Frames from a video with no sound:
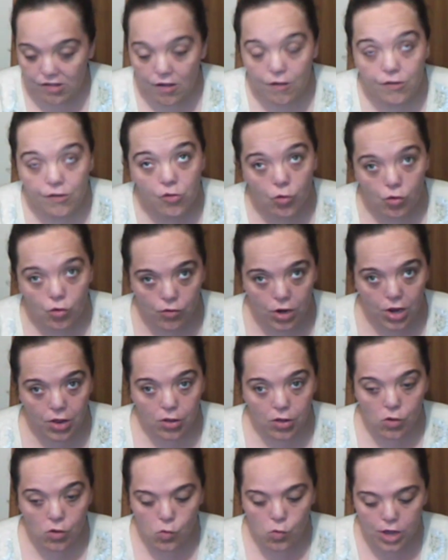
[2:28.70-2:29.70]
That's also a
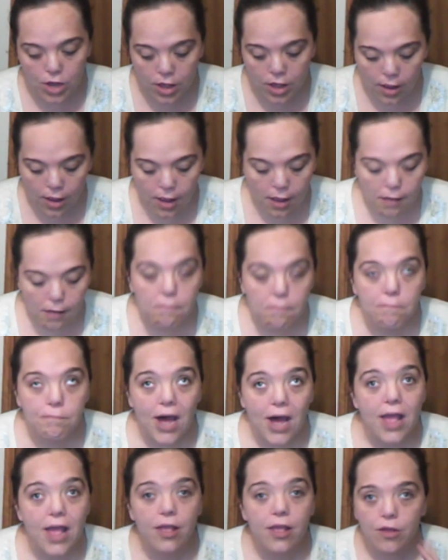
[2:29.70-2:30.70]
really good one,
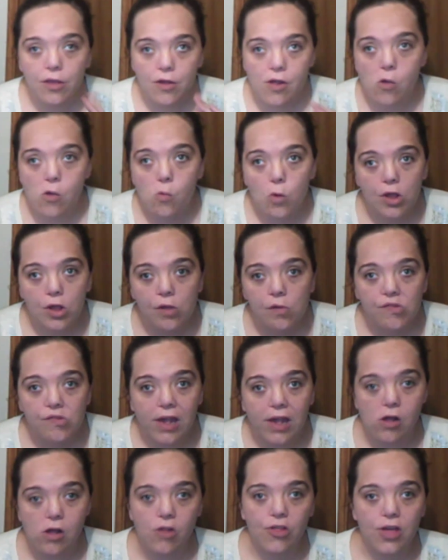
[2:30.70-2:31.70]
but you don't want to
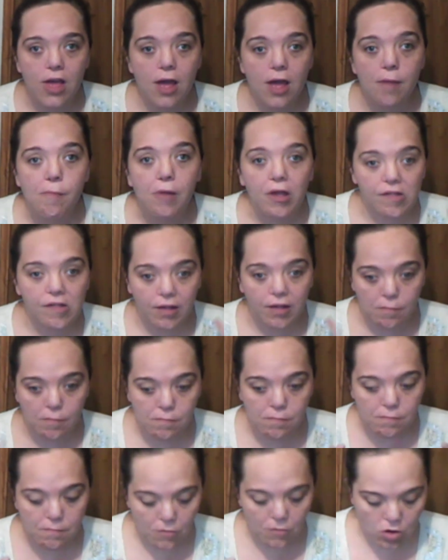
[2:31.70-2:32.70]
use that all the time because it
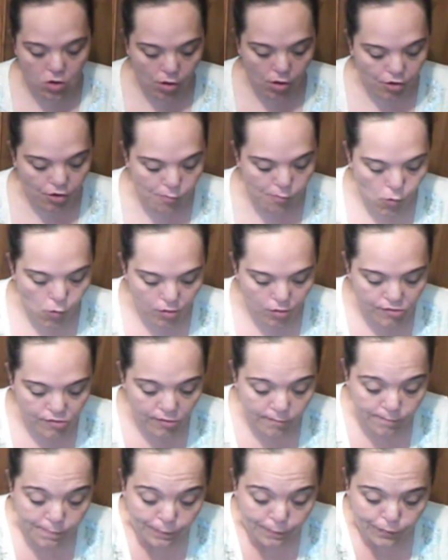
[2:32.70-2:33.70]
can clog your
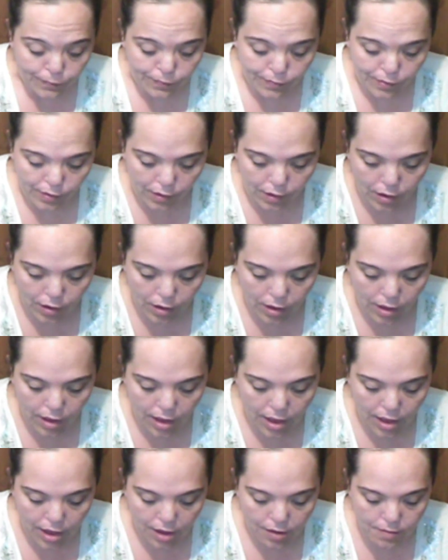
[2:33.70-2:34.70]
pores.
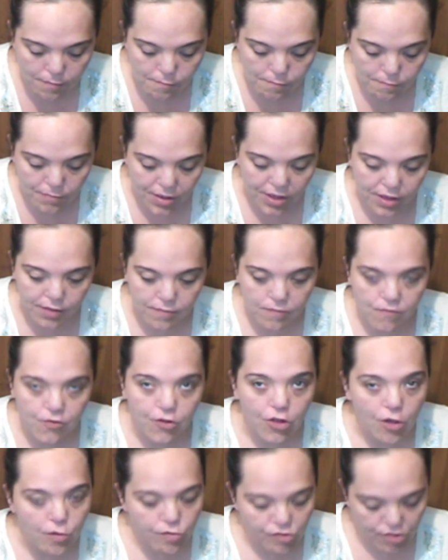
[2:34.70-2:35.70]
But
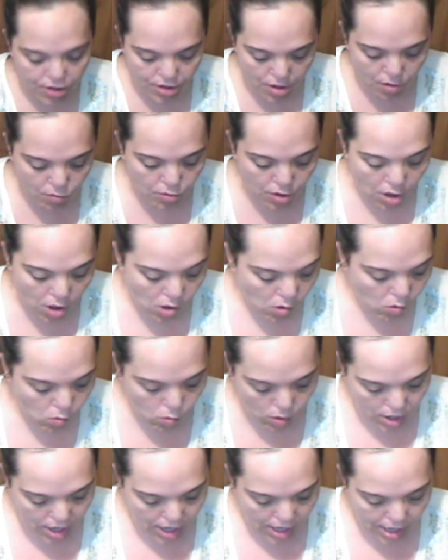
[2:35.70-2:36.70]
for those that don't
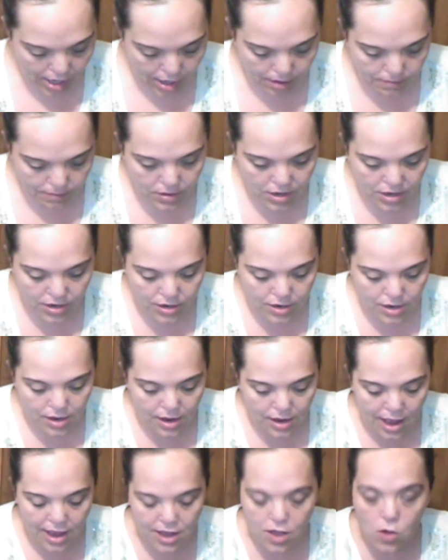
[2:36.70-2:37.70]
know, uh,
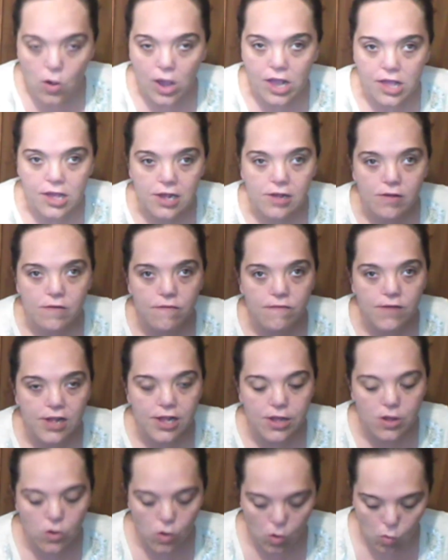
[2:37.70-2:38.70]
I know I did a
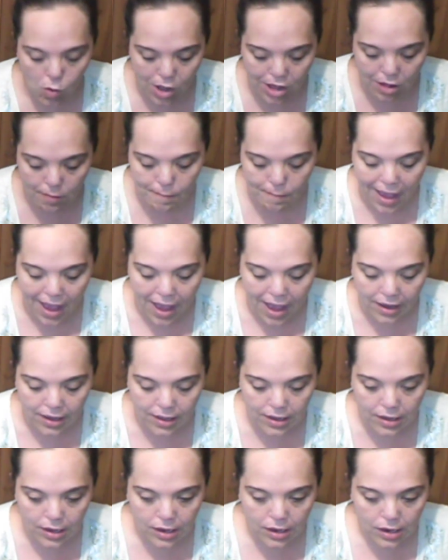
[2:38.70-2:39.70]
video a while
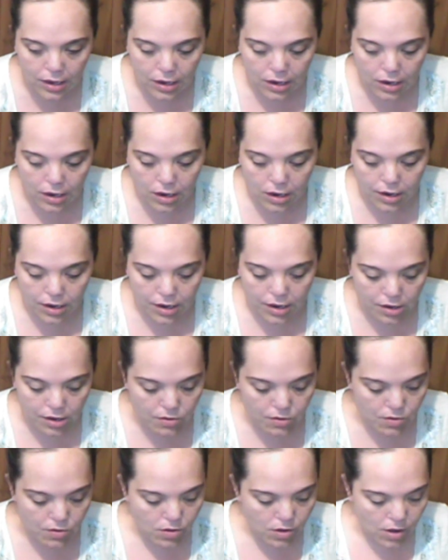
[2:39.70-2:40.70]
back
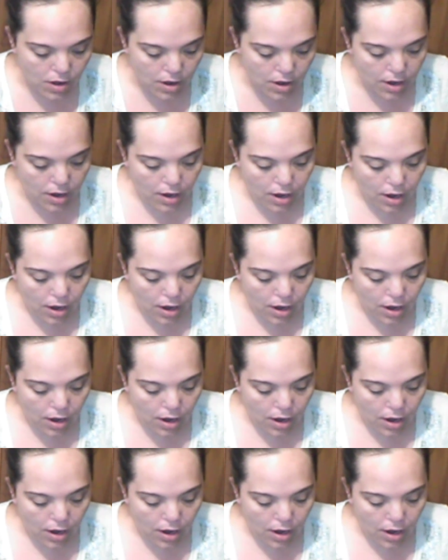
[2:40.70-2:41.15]
here.